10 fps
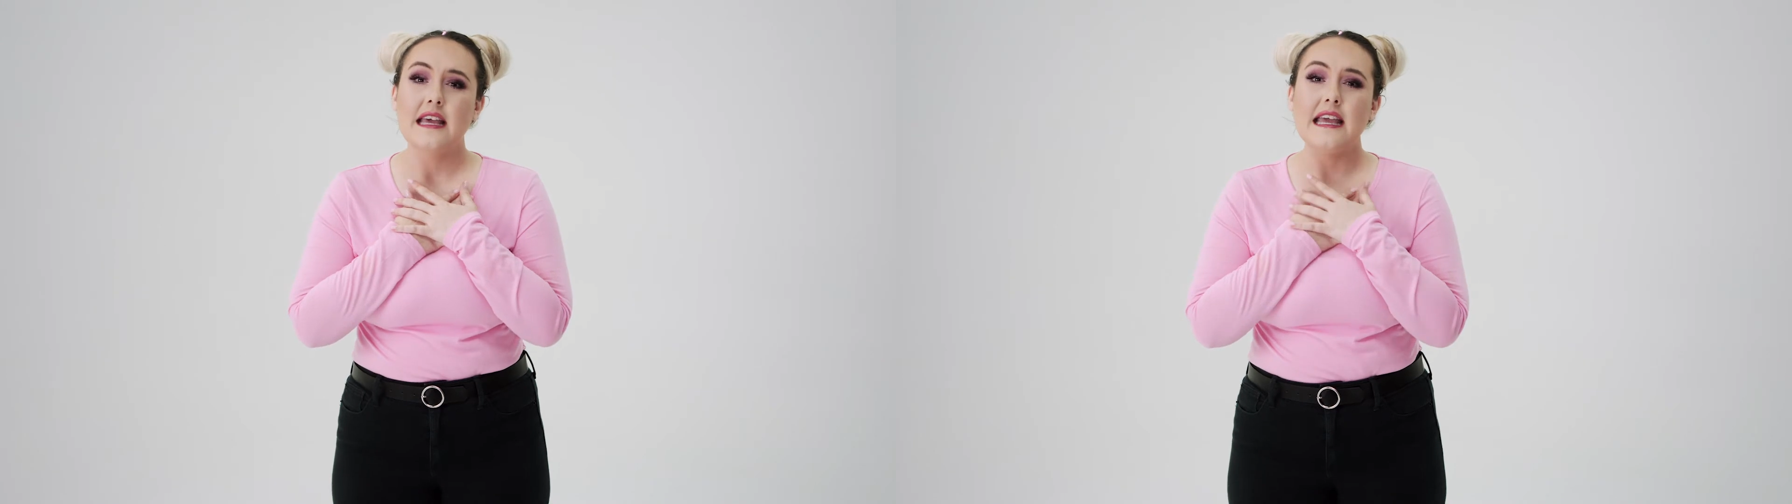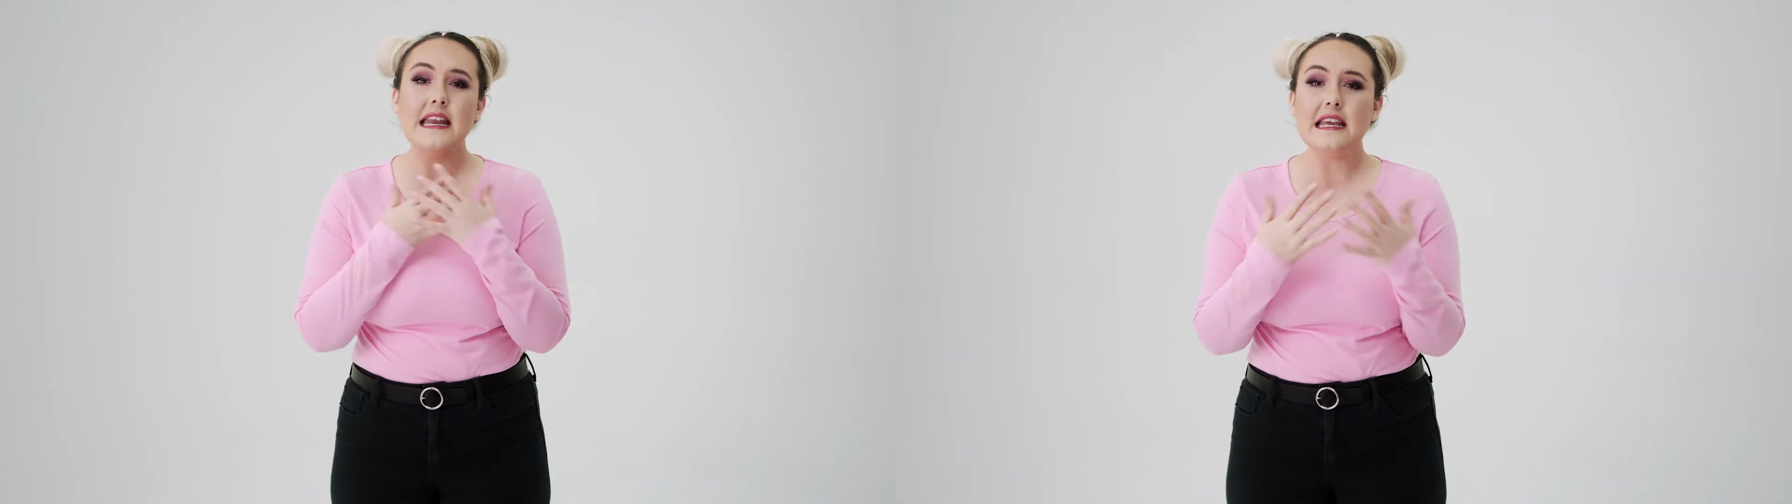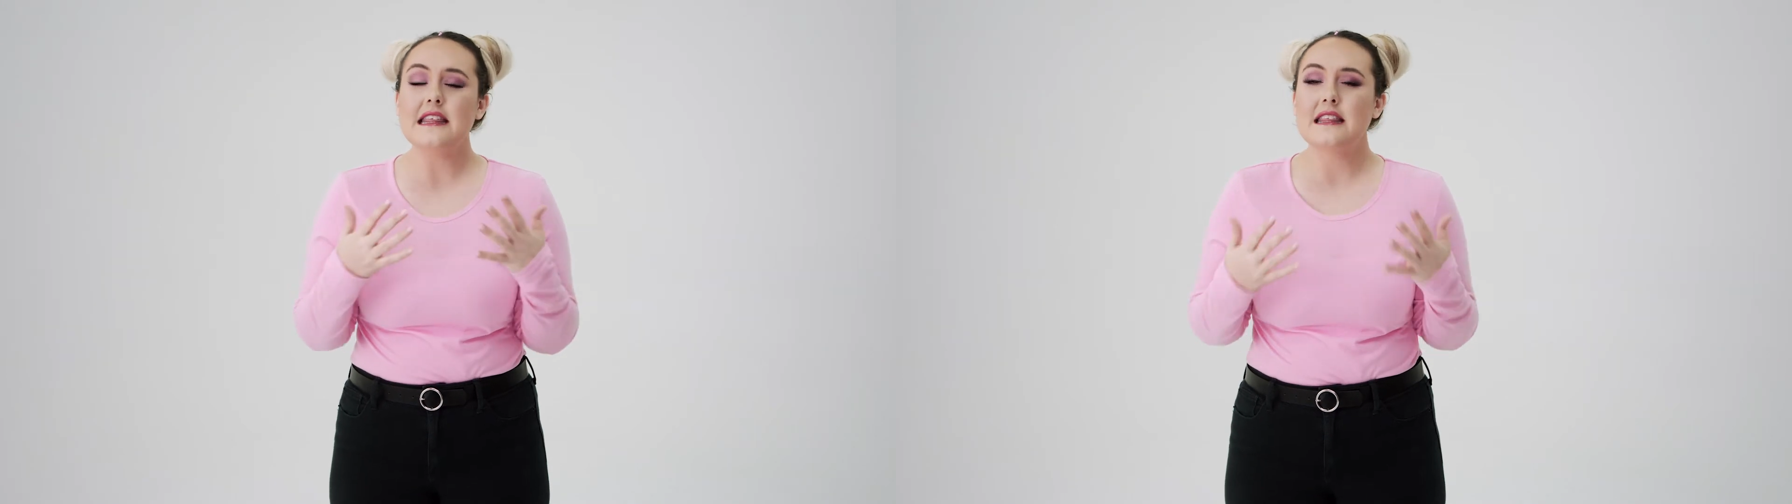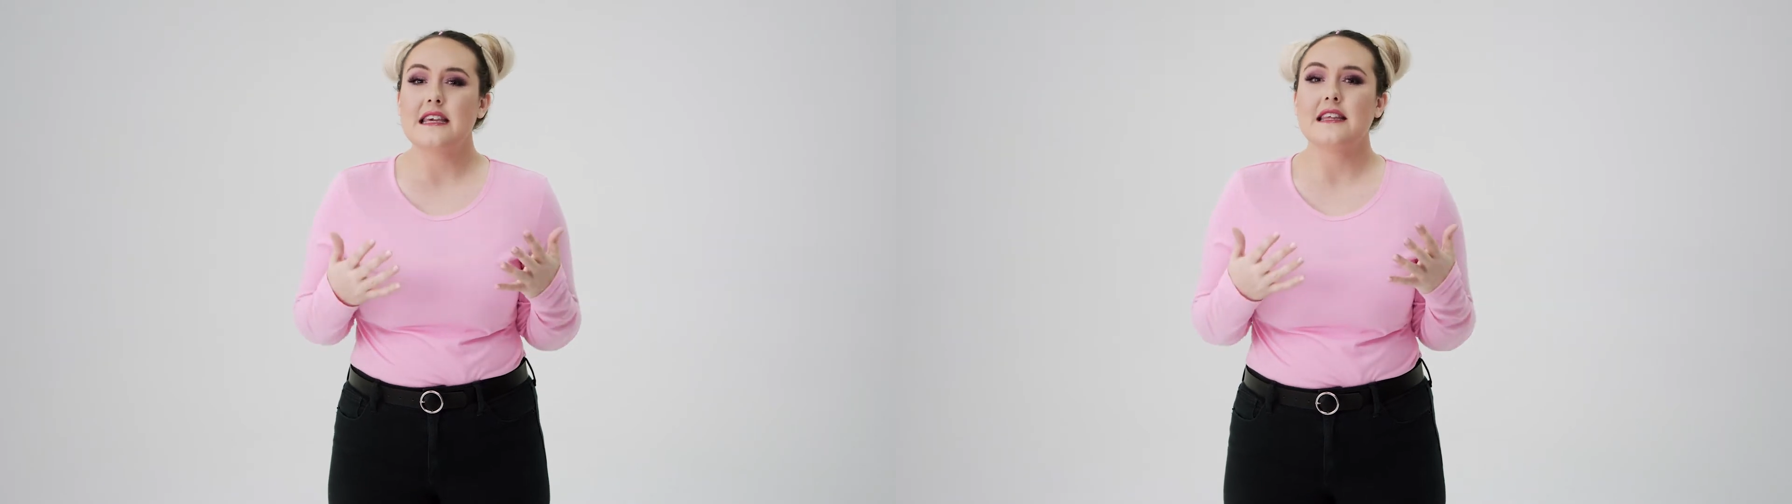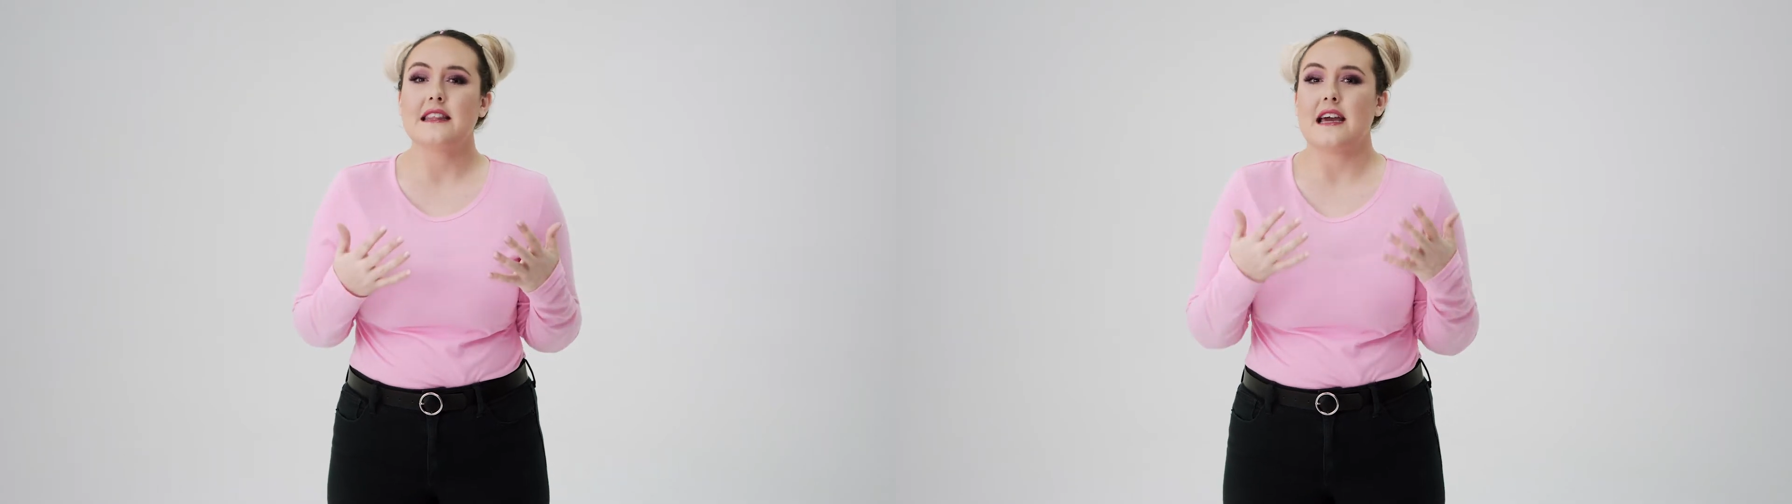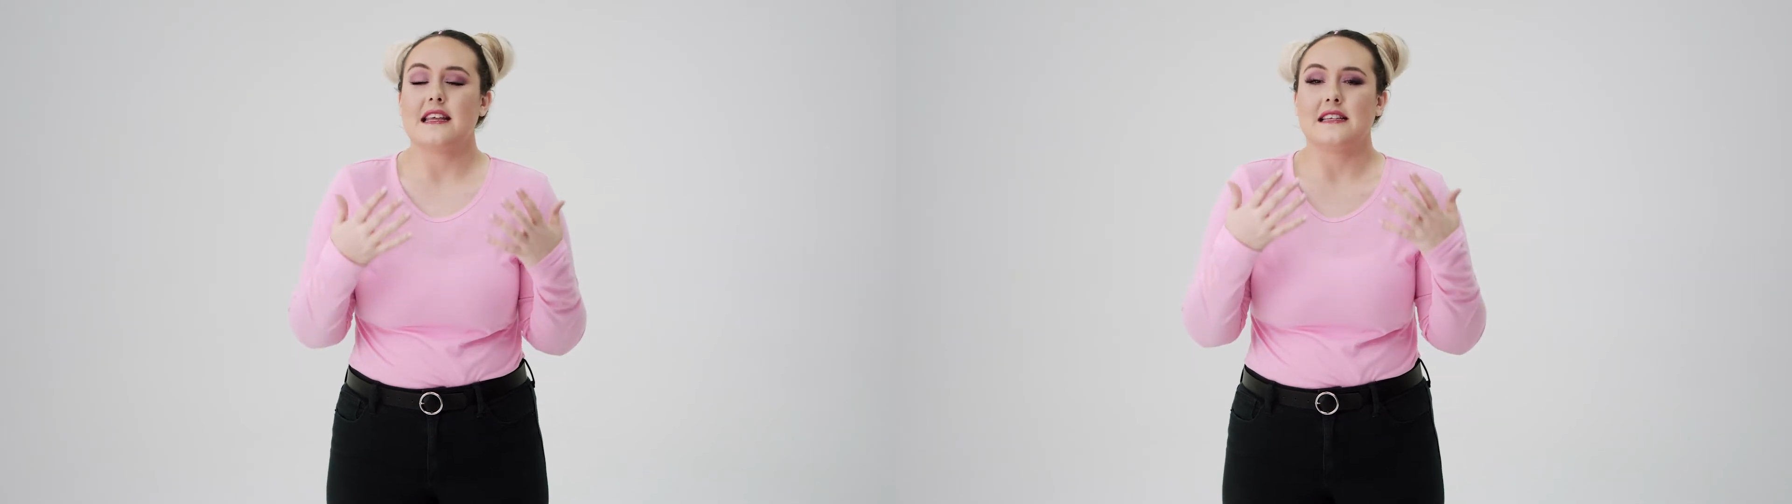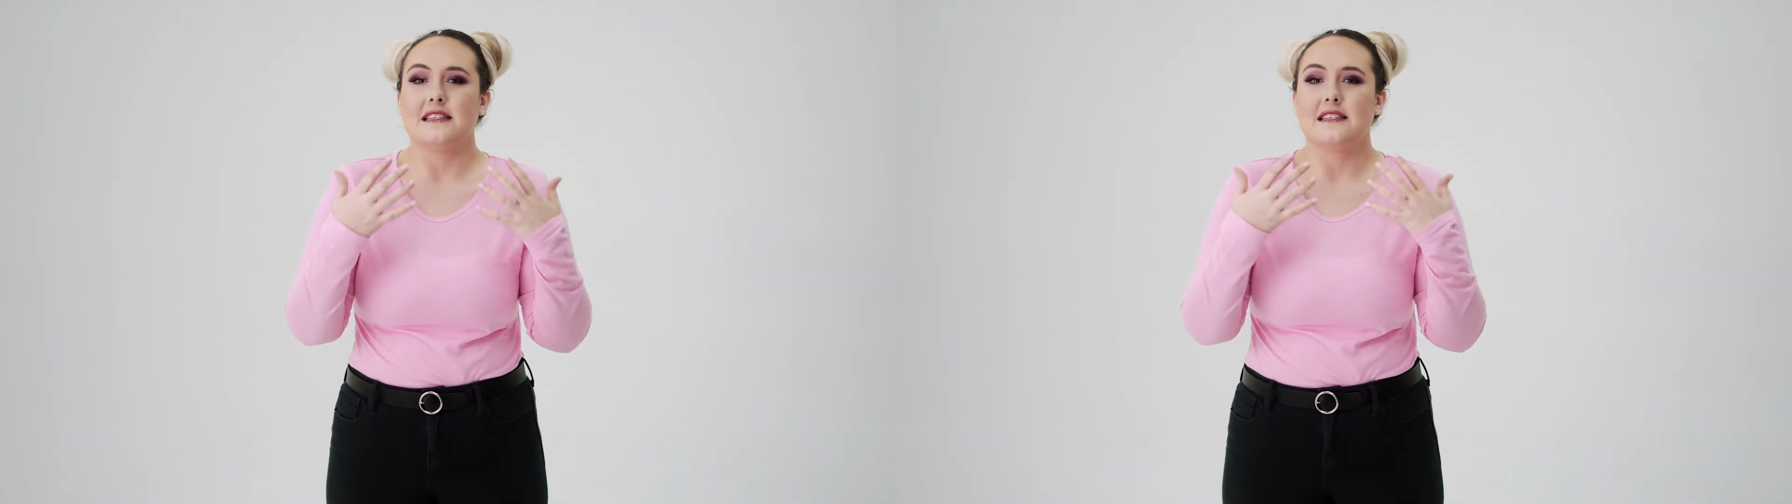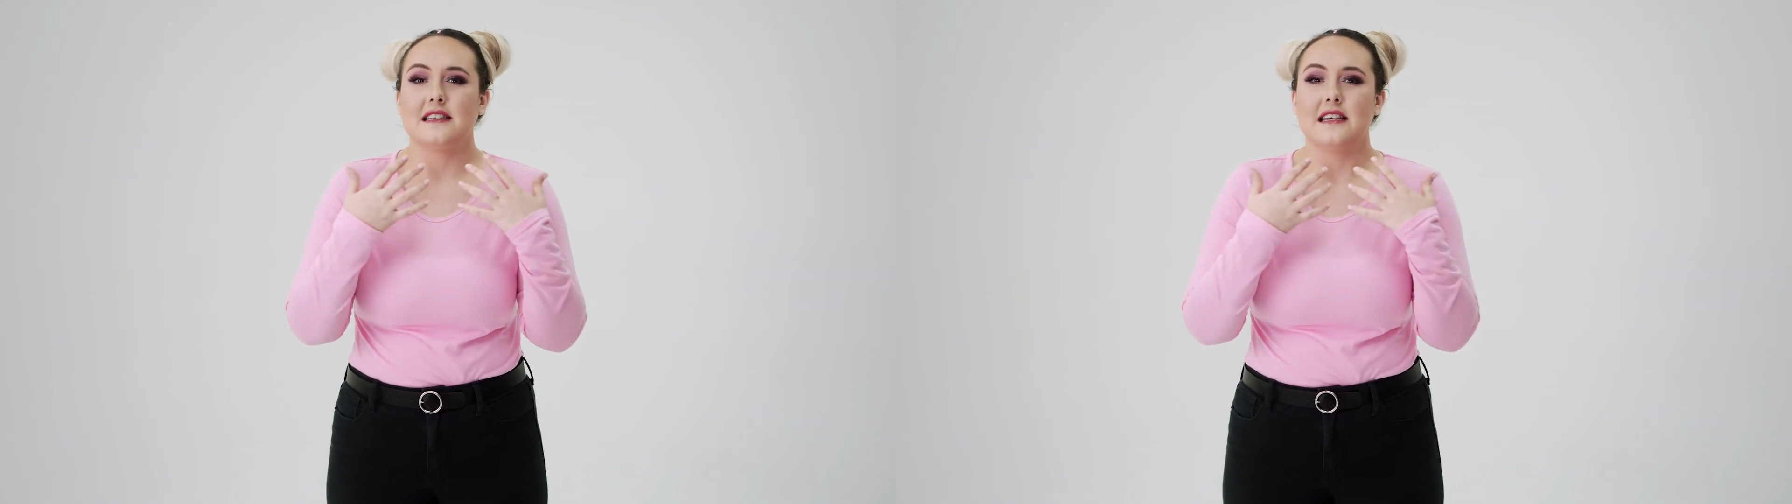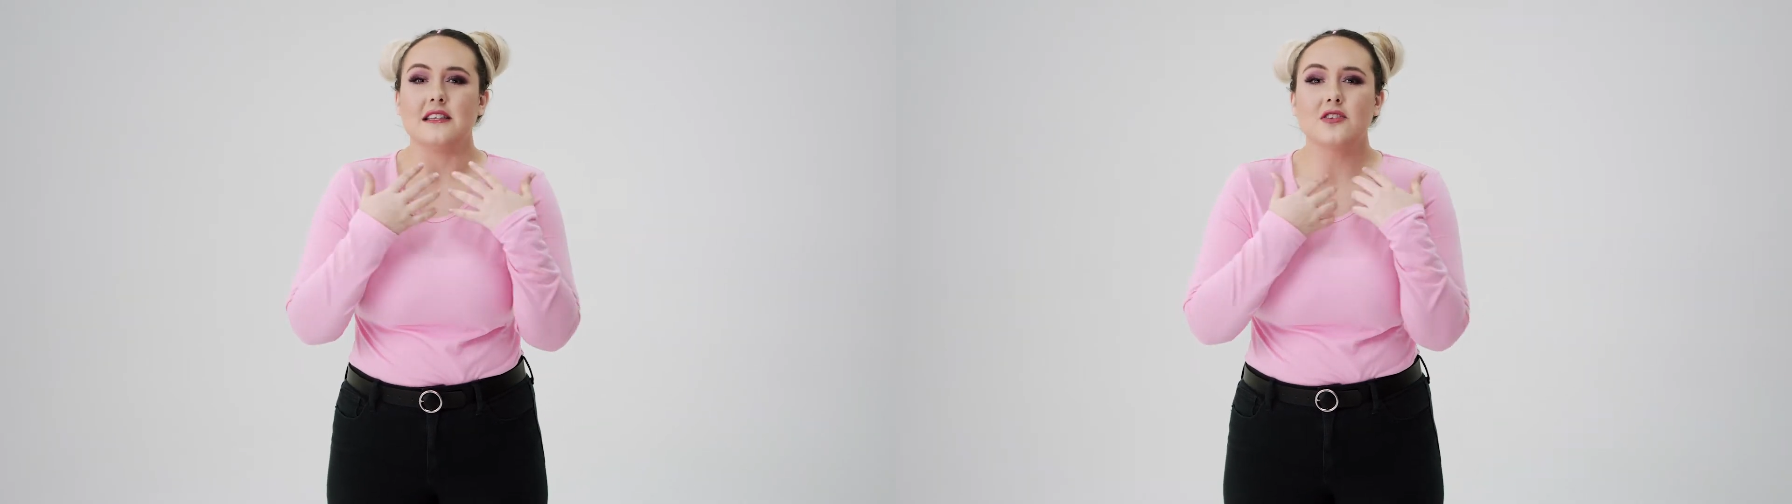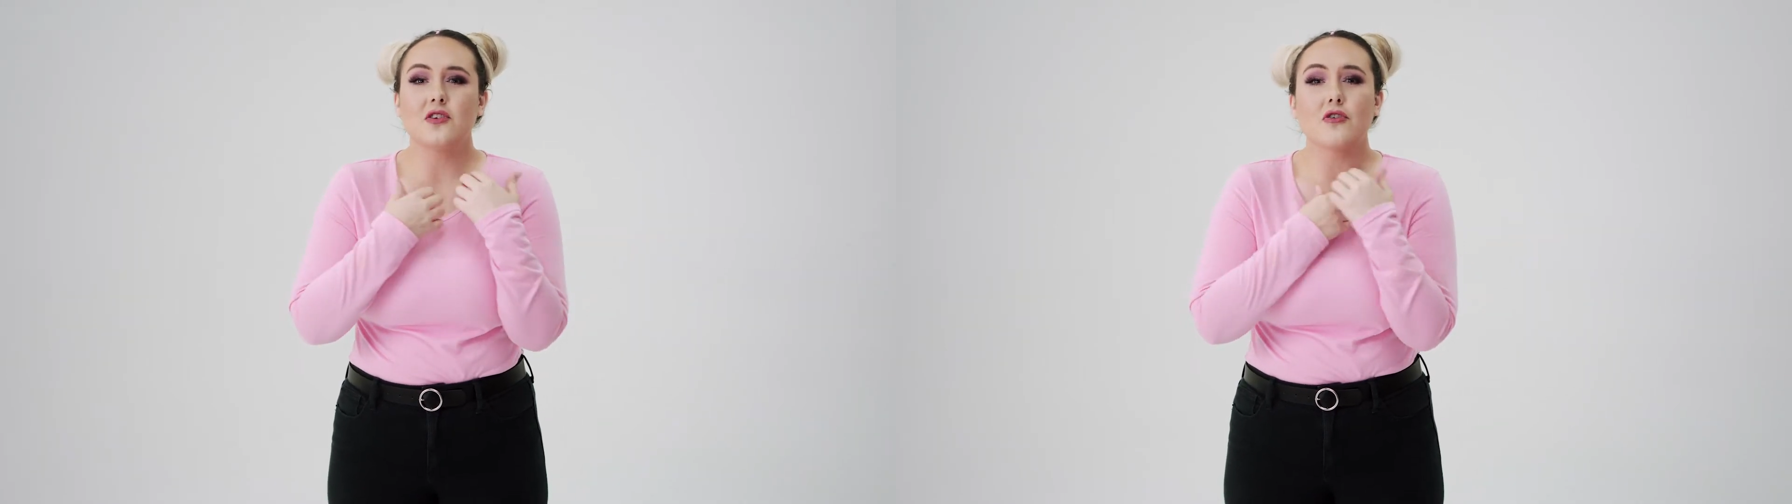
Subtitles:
anything that is